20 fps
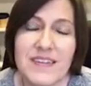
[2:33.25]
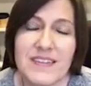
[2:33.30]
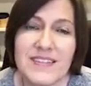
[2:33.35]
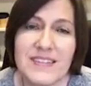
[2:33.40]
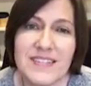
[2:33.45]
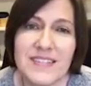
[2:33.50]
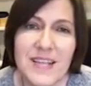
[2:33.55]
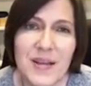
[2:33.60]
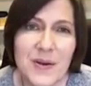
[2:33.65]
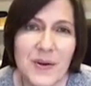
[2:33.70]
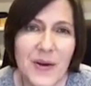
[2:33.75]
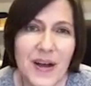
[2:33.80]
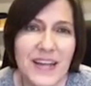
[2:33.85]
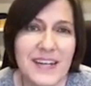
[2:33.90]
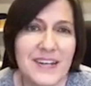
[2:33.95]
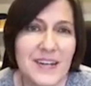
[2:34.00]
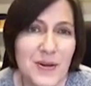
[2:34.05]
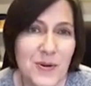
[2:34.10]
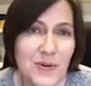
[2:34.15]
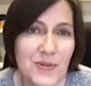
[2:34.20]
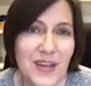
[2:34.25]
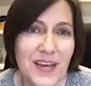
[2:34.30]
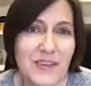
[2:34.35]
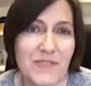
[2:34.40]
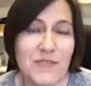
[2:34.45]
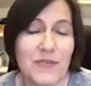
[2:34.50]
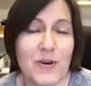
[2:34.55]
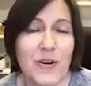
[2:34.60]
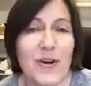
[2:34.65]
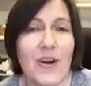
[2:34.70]
So I know that
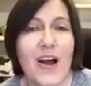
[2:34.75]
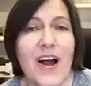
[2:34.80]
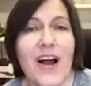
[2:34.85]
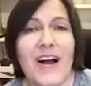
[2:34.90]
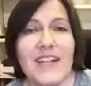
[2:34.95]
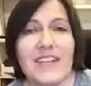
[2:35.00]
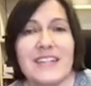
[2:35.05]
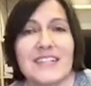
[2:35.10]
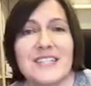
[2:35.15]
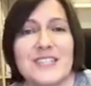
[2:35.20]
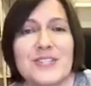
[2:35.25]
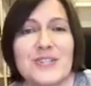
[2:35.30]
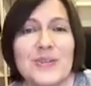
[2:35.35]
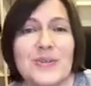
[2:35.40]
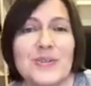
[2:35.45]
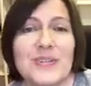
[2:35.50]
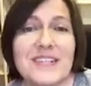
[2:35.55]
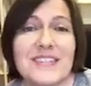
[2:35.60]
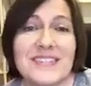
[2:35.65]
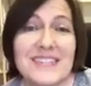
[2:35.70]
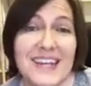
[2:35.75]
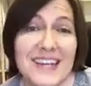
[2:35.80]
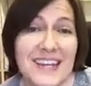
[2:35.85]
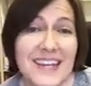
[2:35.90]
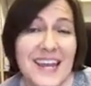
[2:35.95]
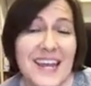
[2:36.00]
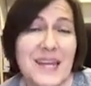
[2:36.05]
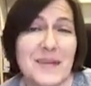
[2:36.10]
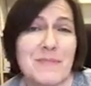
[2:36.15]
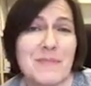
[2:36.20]
for our Holland students, it
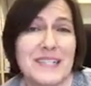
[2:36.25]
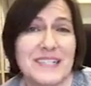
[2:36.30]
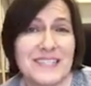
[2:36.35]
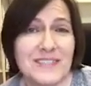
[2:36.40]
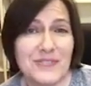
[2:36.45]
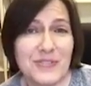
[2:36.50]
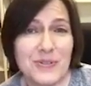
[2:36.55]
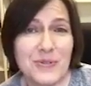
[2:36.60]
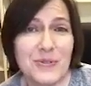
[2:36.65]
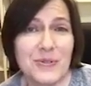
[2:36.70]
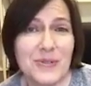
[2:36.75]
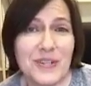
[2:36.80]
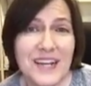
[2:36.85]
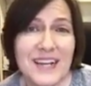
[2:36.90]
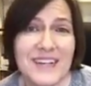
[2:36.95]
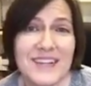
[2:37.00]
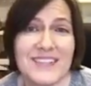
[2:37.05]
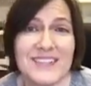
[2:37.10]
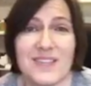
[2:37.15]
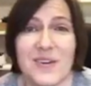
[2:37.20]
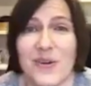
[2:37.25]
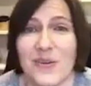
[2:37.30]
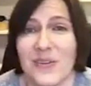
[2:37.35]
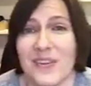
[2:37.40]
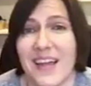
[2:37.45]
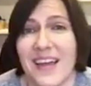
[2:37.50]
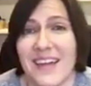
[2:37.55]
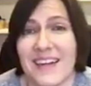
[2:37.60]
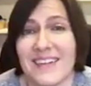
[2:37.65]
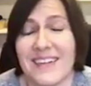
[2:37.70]
can be difficult as
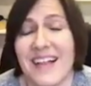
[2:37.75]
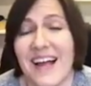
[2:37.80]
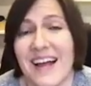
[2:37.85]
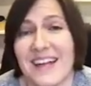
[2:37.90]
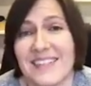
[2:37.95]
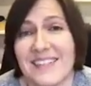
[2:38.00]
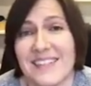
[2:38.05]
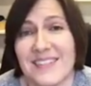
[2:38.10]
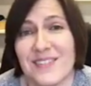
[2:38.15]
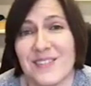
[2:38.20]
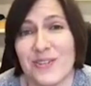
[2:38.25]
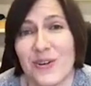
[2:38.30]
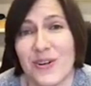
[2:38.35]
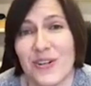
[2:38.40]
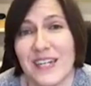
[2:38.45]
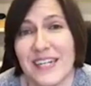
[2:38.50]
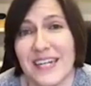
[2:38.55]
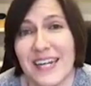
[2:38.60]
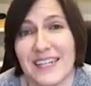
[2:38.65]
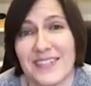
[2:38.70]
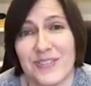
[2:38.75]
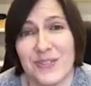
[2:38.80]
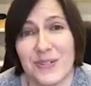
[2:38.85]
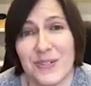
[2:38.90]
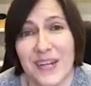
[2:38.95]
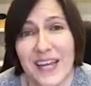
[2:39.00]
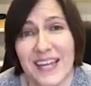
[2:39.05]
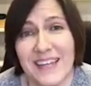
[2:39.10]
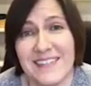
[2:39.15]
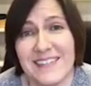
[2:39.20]
online classes started
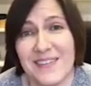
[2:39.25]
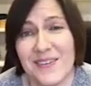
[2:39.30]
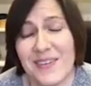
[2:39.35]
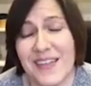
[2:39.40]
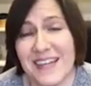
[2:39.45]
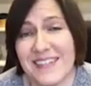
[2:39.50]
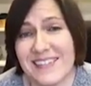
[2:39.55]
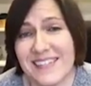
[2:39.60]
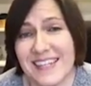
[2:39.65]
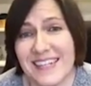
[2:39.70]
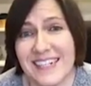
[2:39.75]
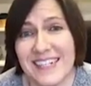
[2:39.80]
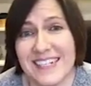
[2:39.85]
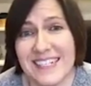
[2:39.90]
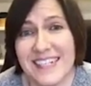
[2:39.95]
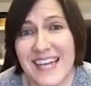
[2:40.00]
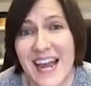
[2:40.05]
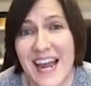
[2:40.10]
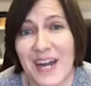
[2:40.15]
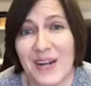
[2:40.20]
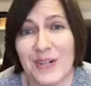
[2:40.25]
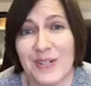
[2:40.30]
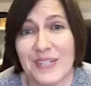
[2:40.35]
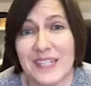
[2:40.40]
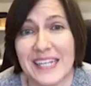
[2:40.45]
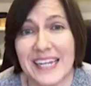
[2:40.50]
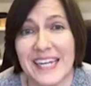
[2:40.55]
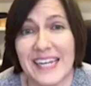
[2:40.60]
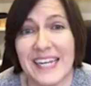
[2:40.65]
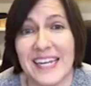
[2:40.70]
yesterday. So that's an
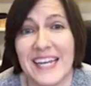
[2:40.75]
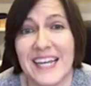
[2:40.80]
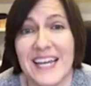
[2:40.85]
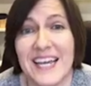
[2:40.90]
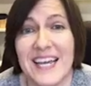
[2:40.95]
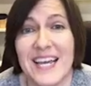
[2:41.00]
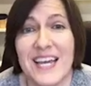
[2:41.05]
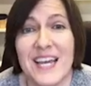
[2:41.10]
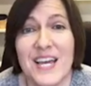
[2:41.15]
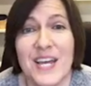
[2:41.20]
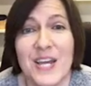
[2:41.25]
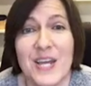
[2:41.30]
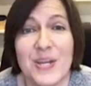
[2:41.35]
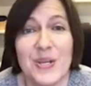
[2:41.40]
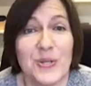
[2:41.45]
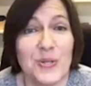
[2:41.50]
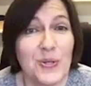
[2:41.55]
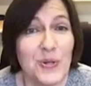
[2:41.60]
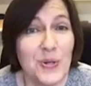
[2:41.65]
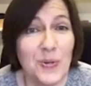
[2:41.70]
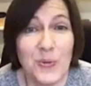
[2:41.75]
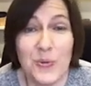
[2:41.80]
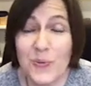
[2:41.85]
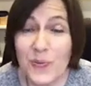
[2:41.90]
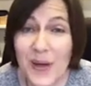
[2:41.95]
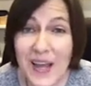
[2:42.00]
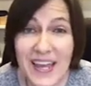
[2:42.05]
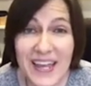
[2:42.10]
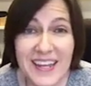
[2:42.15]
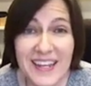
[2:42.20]
entirely new
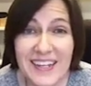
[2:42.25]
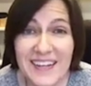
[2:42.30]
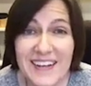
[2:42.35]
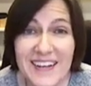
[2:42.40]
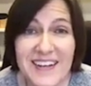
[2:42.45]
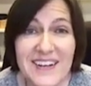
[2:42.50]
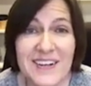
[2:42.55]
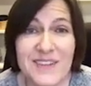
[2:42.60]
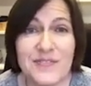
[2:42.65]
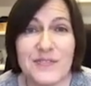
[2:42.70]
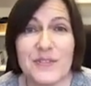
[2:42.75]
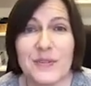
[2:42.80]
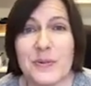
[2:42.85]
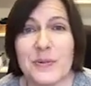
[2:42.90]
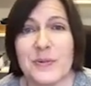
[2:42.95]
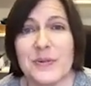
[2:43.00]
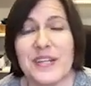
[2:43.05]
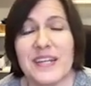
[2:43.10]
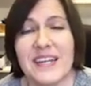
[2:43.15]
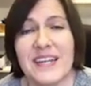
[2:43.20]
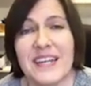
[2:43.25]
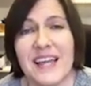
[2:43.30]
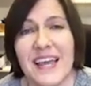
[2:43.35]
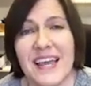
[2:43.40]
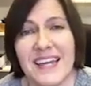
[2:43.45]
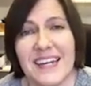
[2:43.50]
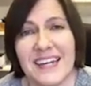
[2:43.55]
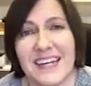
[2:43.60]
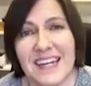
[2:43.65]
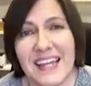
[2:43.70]
way of learning
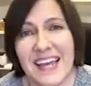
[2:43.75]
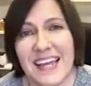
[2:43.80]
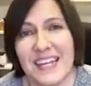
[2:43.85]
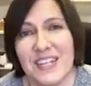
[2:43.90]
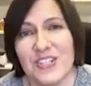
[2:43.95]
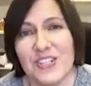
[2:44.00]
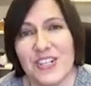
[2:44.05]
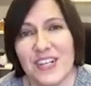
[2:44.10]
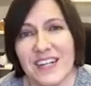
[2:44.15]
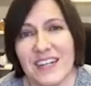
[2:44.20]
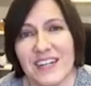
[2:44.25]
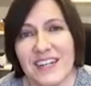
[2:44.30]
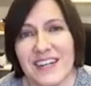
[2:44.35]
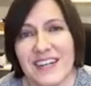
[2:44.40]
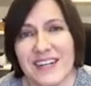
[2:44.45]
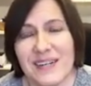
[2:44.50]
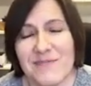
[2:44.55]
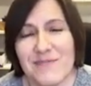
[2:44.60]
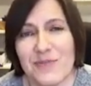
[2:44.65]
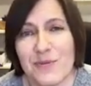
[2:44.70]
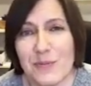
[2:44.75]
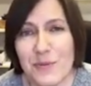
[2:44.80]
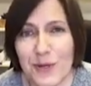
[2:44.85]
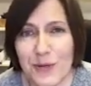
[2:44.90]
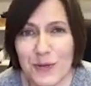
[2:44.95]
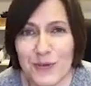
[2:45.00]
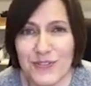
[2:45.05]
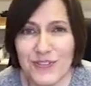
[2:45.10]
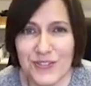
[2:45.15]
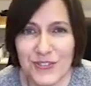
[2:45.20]
and engaging for
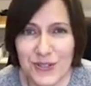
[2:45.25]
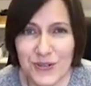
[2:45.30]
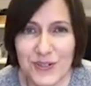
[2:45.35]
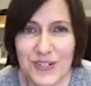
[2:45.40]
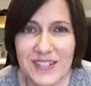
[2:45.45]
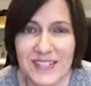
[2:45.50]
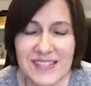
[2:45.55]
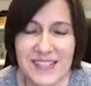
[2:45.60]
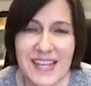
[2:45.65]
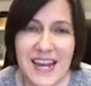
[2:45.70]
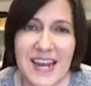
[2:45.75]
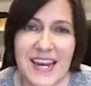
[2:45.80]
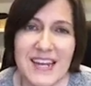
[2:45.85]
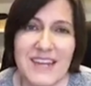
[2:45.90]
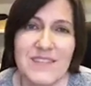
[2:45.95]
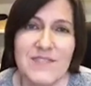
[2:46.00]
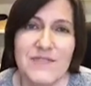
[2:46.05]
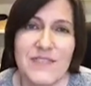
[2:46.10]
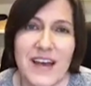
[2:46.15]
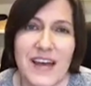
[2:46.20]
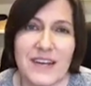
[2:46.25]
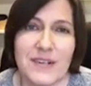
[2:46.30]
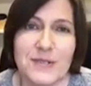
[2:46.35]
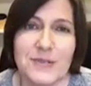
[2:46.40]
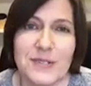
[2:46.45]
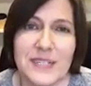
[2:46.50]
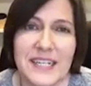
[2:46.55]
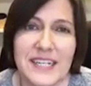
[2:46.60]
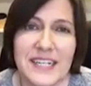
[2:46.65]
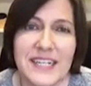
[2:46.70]
both students and
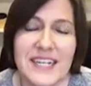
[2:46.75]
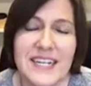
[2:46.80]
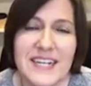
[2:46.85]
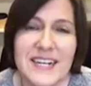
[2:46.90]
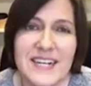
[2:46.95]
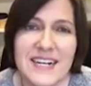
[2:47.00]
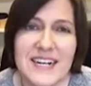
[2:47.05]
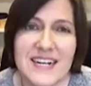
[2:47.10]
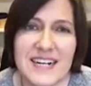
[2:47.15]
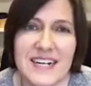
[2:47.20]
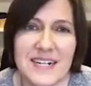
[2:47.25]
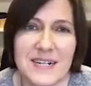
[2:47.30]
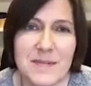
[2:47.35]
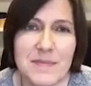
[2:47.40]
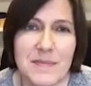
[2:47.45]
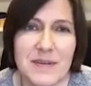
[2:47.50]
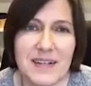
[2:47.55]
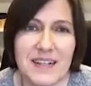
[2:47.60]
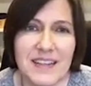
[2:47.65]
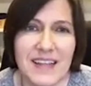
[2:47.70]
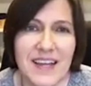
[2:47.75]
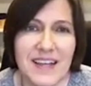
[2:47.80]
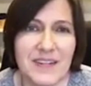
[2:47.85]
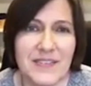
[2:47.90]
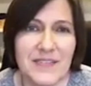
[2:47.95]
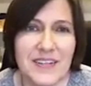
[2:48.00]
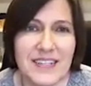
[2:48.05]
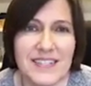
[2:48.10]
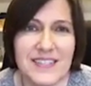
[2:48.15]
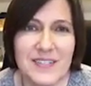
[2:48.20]
faculty. A lot
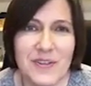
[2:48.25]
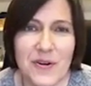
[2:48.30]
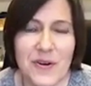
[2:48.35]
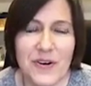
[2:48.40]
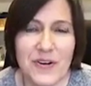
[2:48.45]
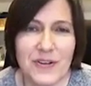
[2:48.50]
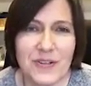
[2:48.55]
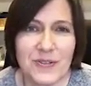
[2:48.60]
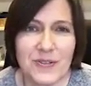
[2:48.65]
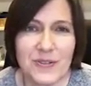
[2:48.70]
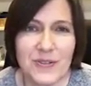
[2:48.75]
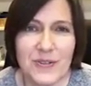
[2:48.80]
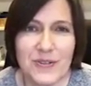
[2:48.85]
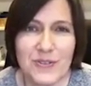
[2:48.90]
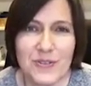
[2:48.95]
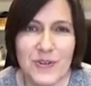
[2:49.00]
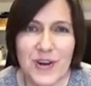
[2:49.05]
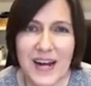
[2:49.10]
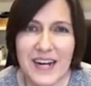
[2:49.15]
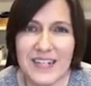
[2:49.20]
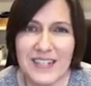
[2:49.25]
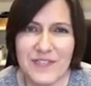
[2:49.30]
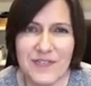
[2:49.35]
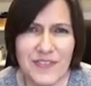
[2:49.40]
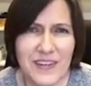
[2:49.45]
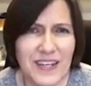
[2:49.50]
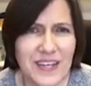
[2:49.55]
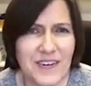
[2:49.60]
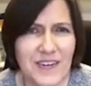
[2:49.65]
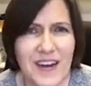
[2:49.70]
of us are trying to
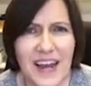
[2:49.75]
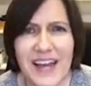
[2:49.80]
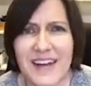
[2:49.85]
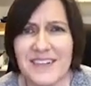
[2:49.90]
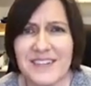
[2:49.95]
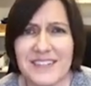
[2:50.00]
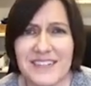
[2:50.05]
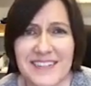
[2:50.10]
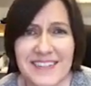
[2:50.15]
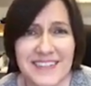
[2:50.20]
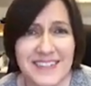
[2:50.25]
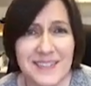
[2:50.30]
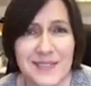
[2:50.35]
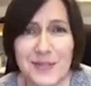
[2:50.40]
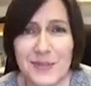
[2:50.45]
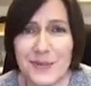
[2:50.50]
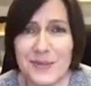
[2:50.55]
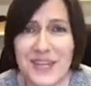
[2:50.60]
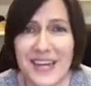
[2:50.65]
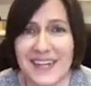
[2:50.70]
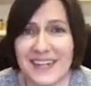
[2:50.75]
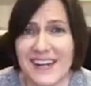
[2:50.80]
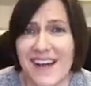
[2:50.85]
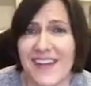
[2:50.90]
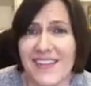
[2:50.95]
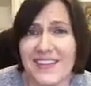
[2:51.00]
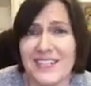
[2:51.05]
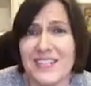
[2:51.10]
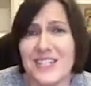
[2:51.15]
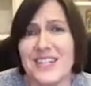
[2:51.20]
figure out this new
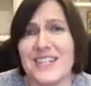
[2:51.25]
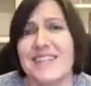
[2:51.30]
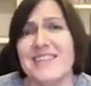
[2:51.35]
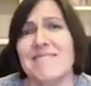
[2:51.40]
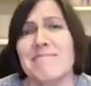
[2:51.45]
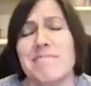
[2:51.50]
technology,